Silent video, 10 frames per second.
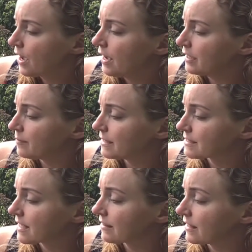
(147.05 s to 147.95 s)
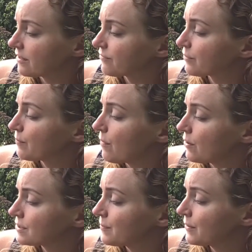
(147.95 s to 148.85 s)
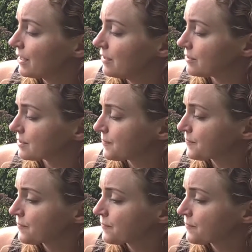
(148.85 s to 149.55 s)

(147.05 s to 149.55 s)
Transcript: honeybees can live for multiple years,